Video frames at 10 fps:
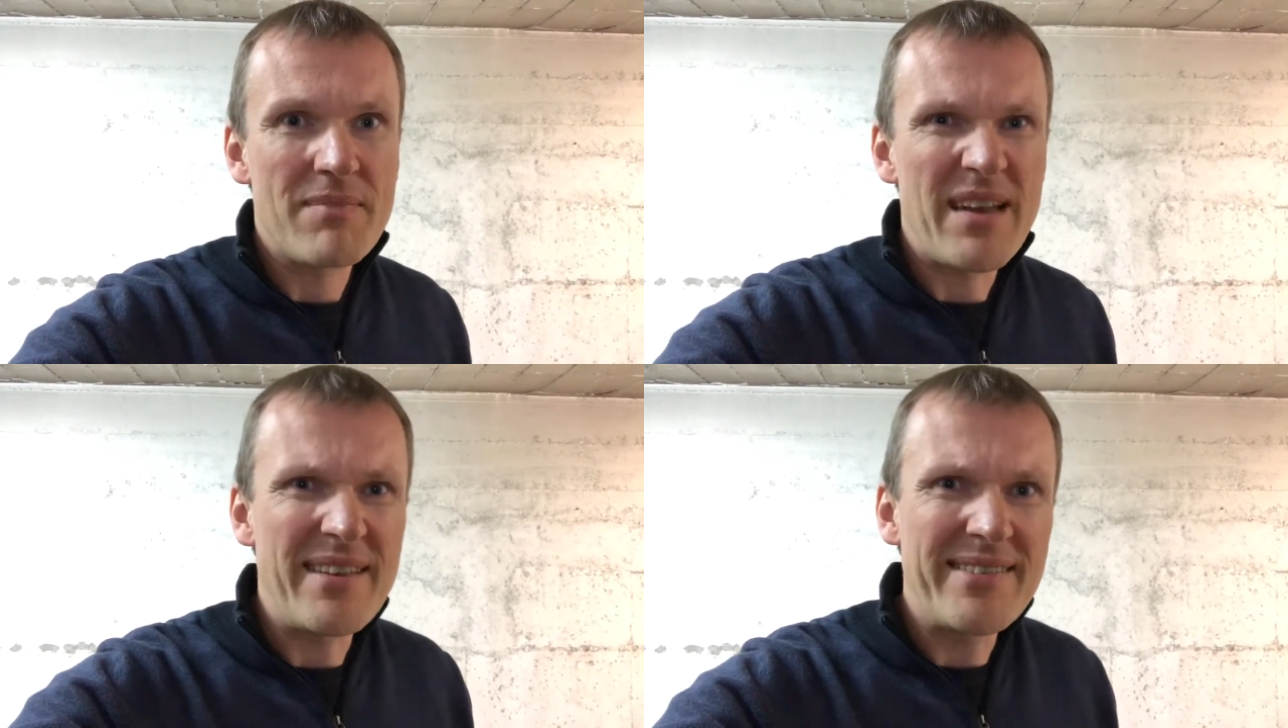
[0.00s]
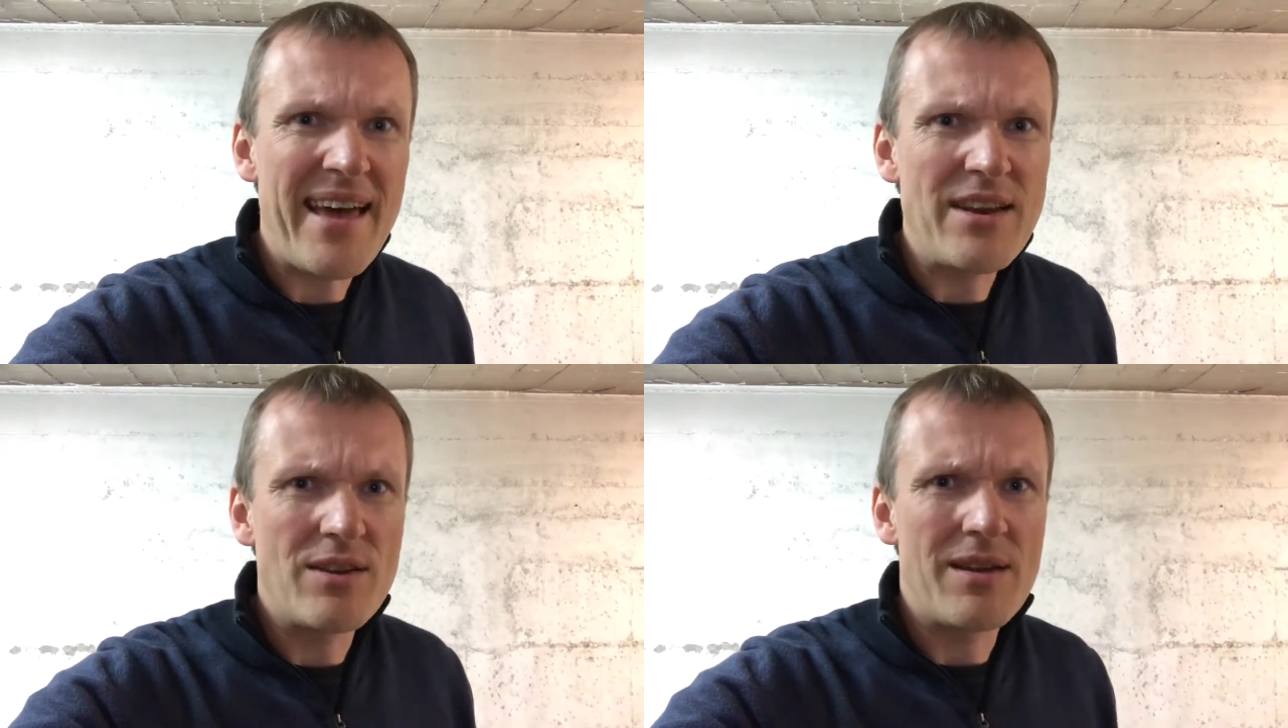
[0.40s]

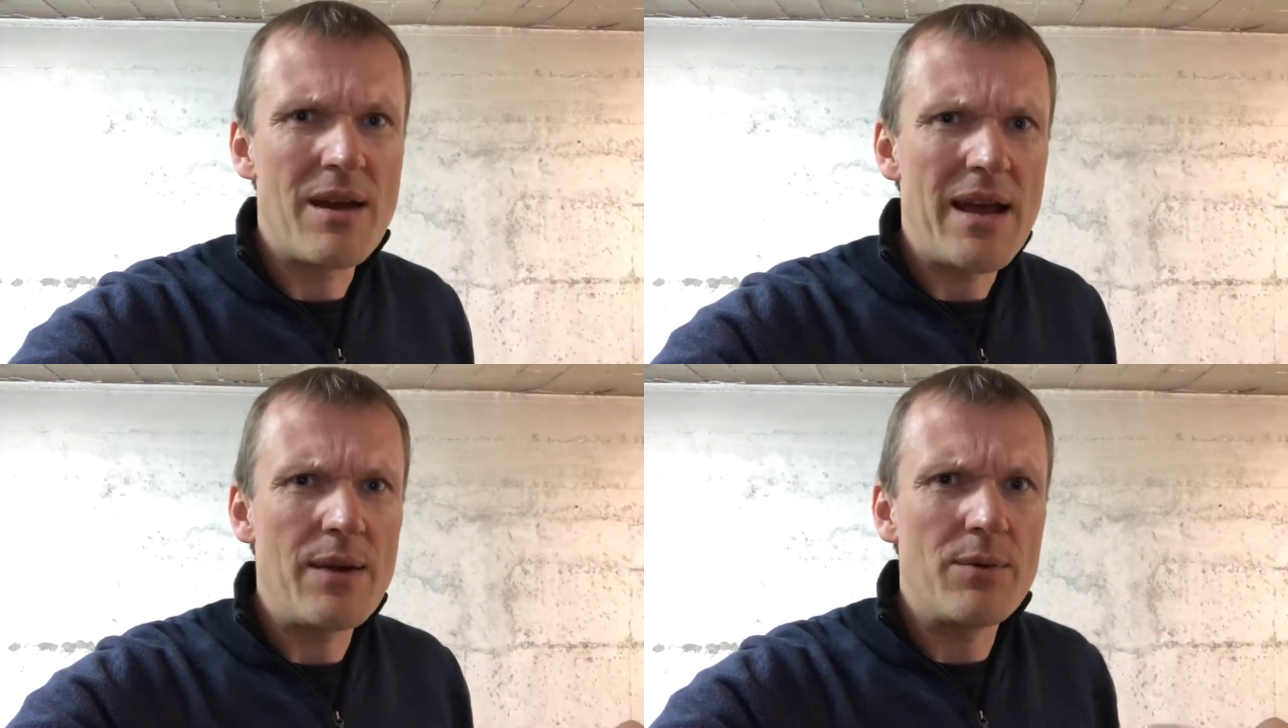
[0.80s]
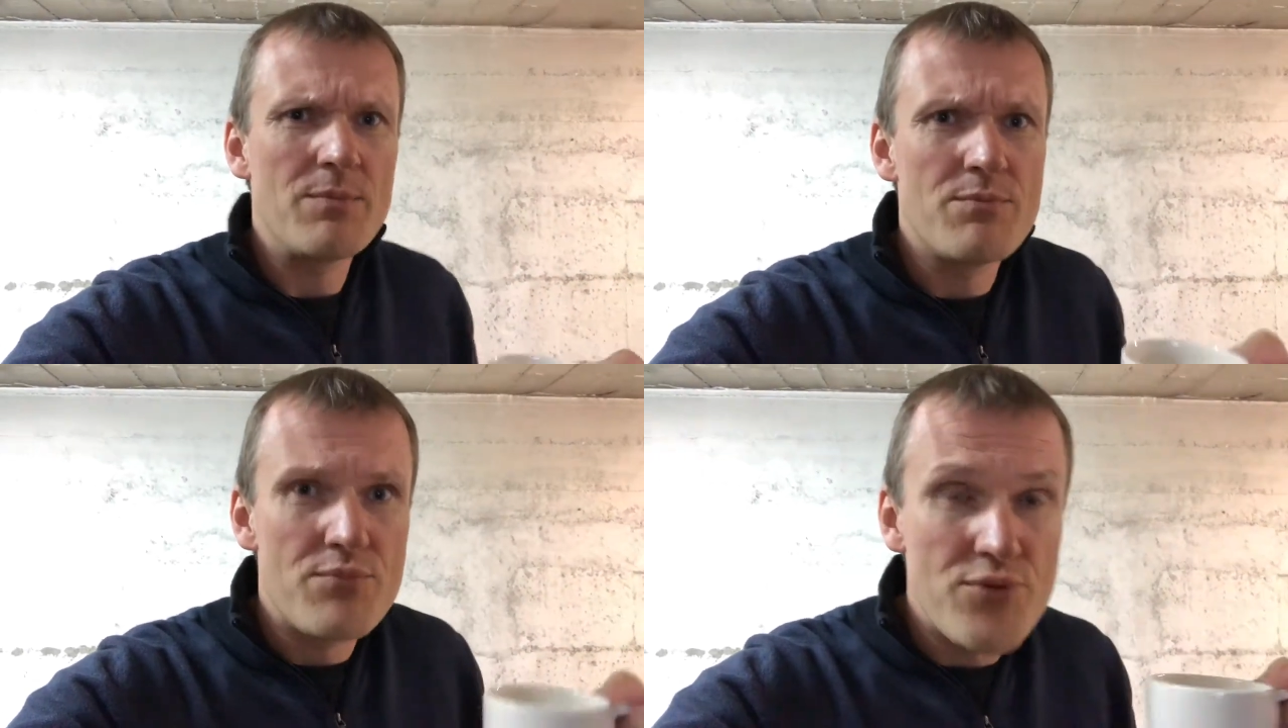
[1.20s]
Instead, it would
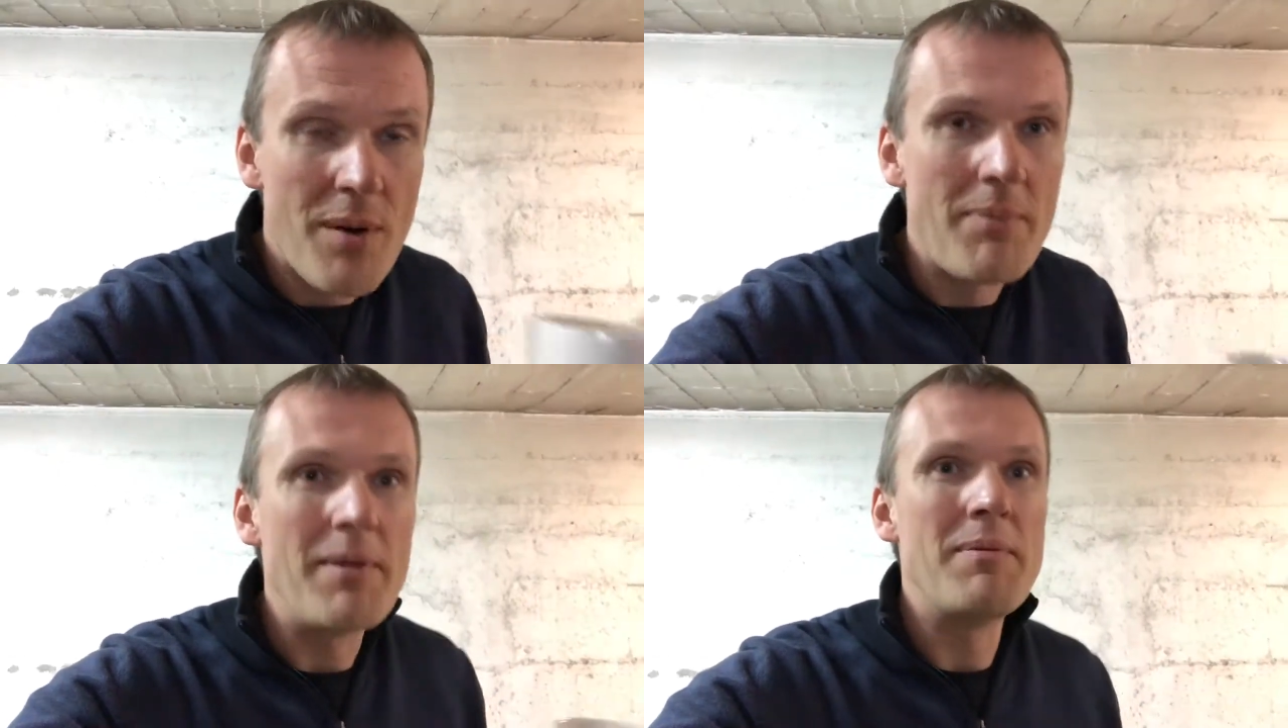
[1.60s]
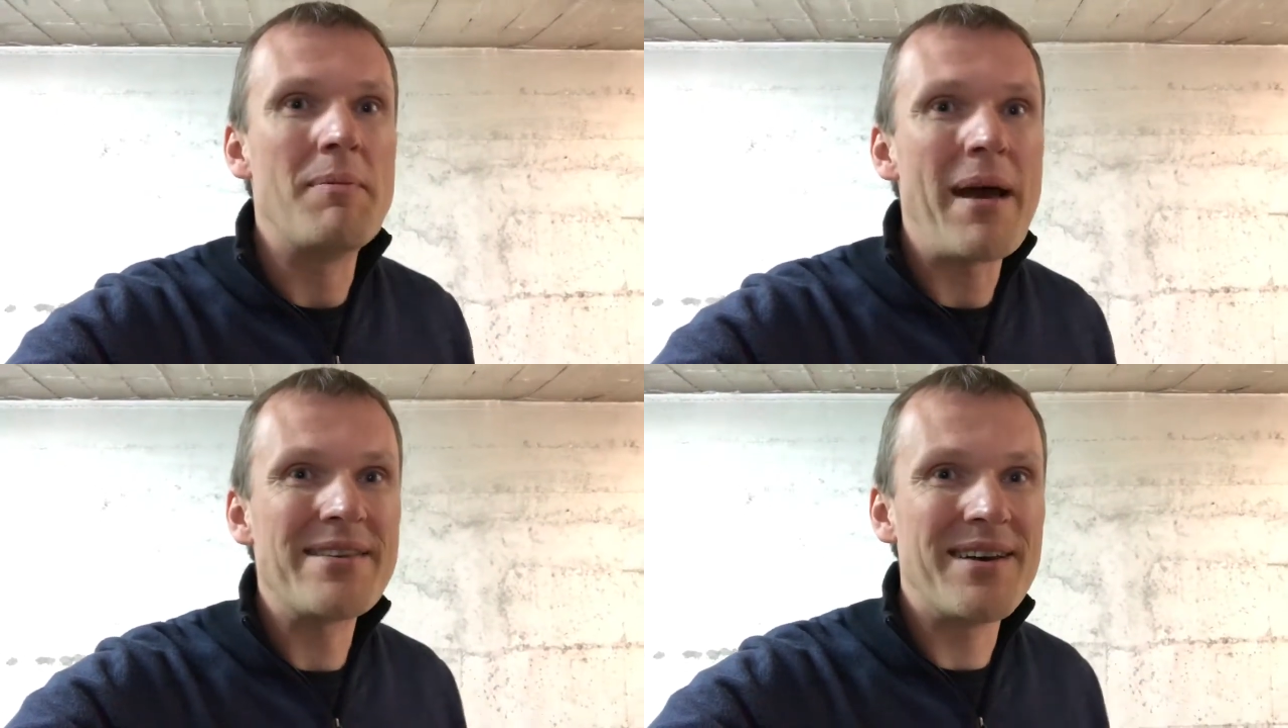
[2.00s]
probably be
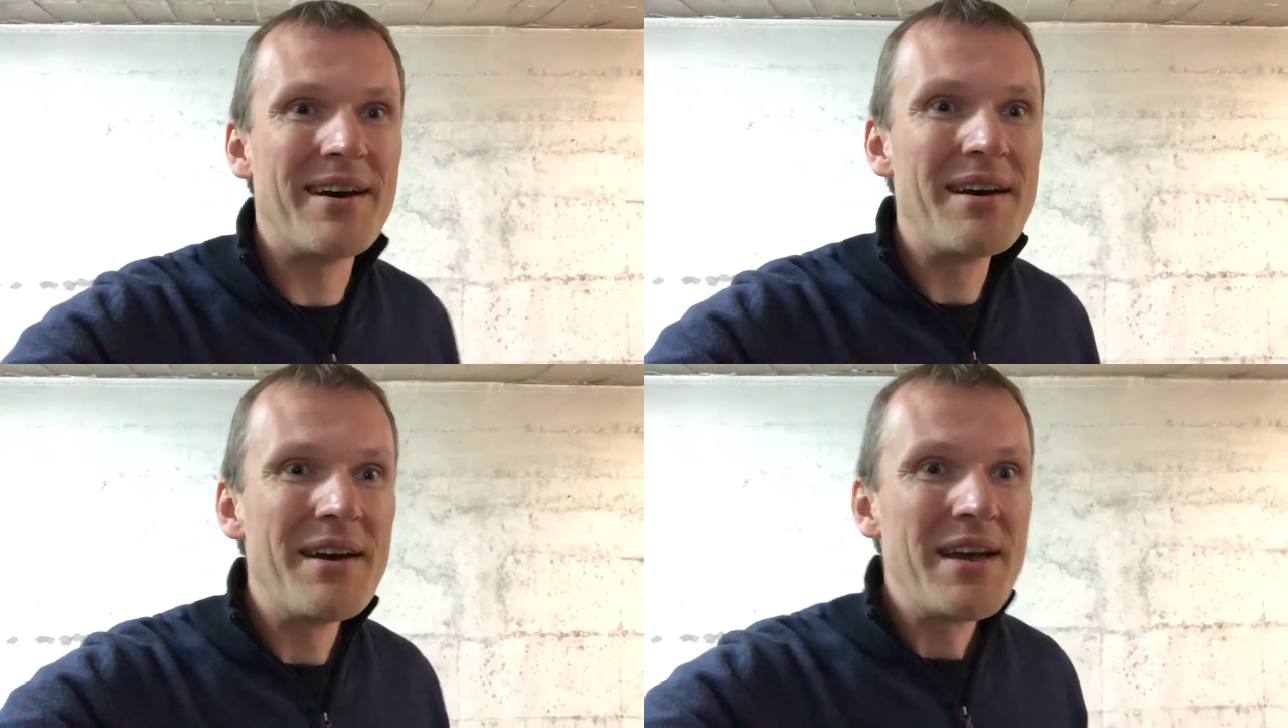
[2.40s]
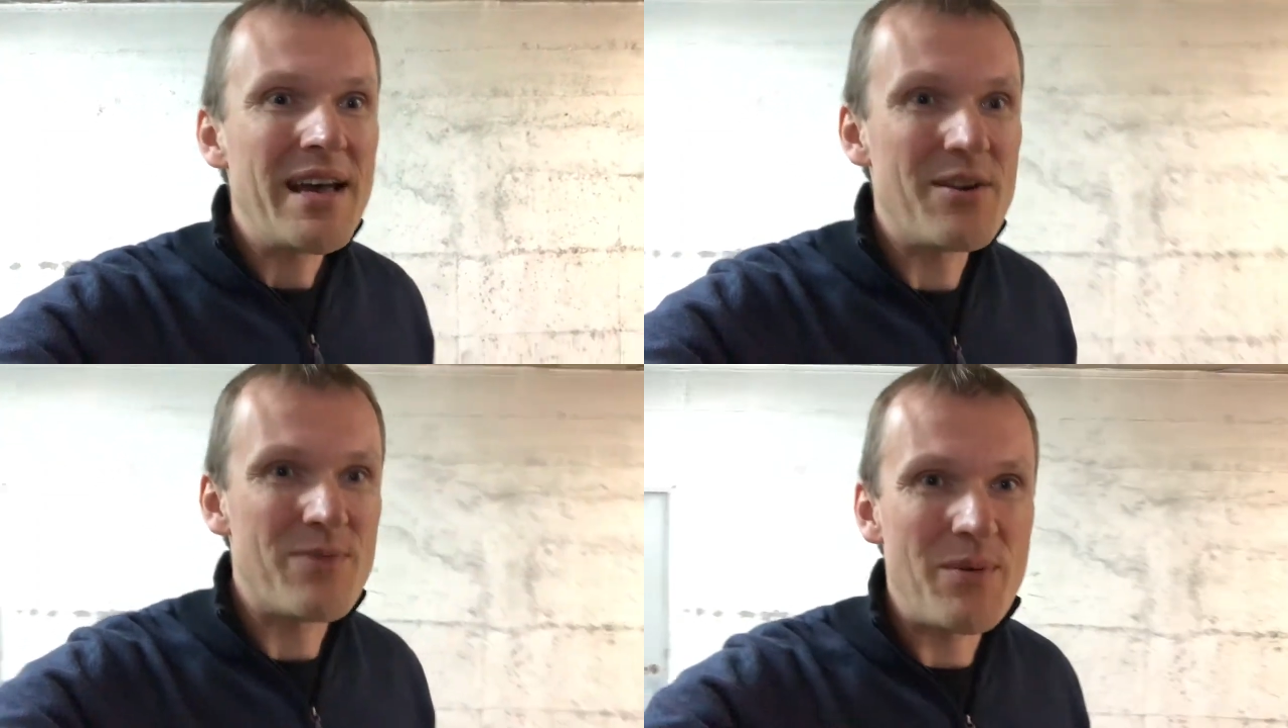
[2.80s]
better
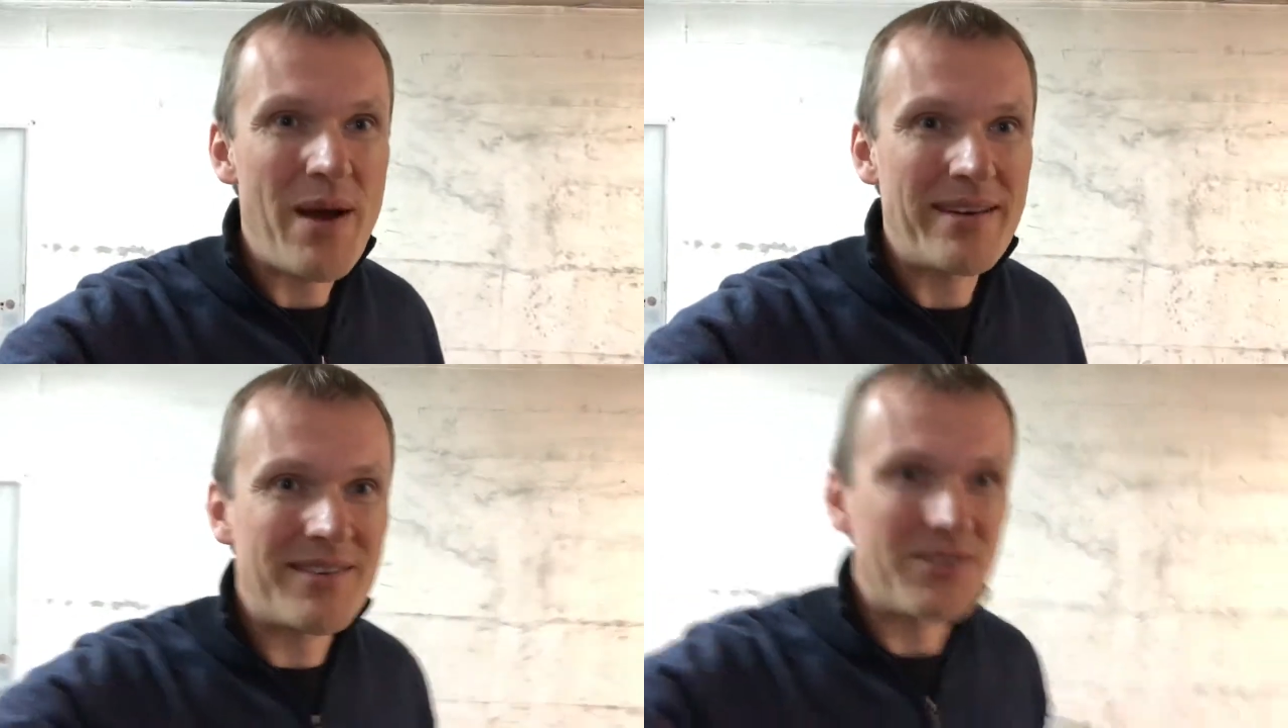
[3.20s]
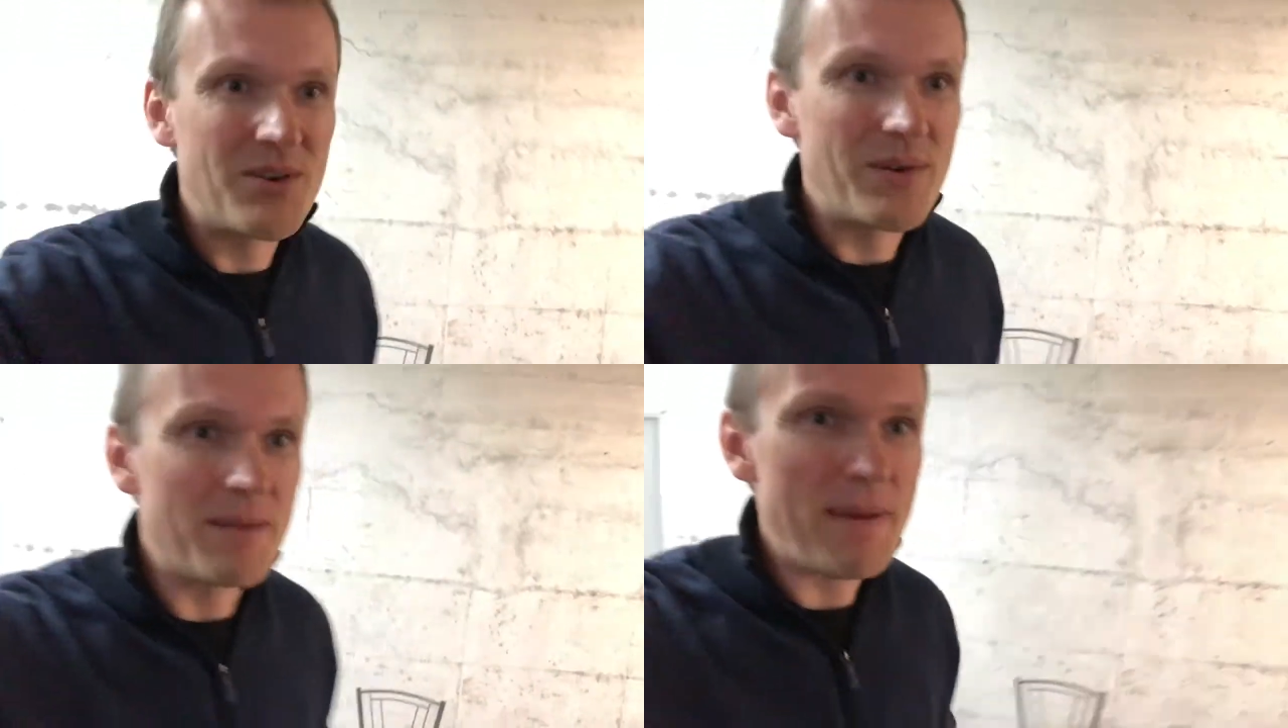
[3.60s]
if we went
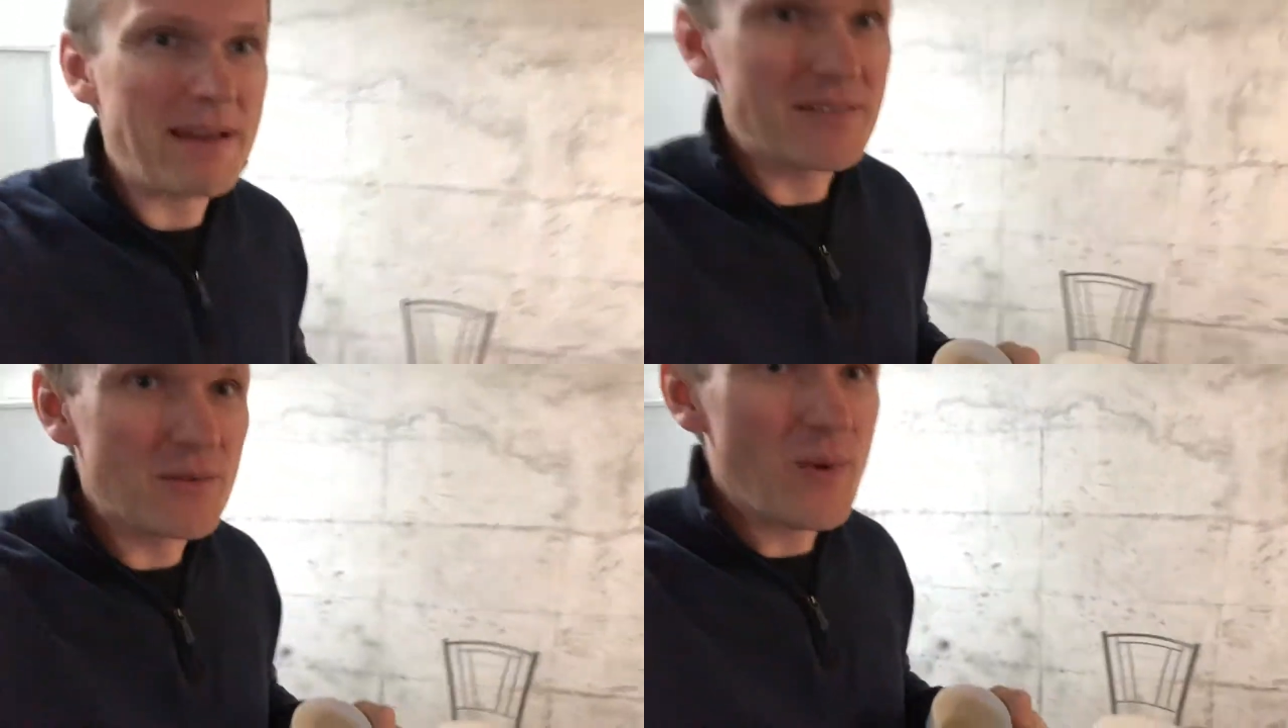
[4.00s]
to an abandoned